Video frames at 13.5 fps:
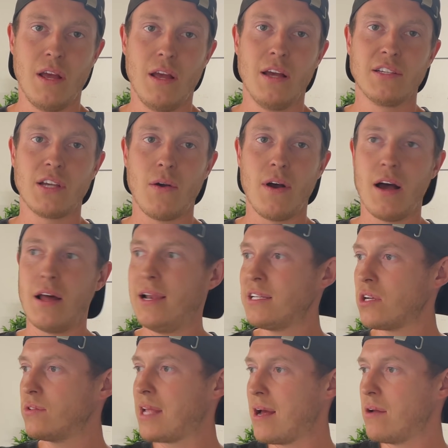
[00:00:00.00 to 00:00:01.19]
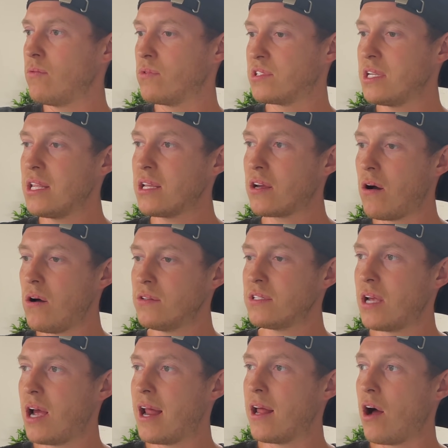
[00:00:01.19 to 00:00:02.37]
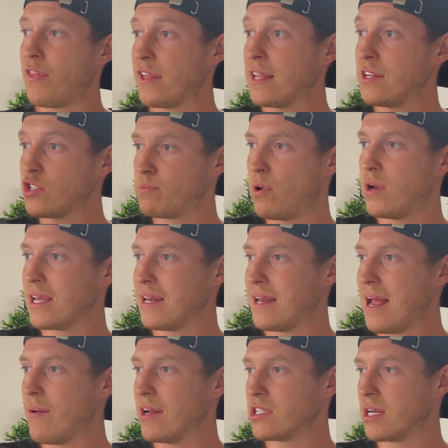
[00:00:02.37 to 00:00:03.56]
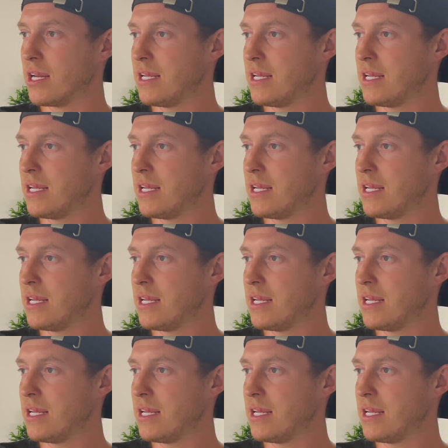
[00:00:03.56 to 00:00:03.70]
So let's go down, we'll see the cars, and I think they're just pulling in now actually.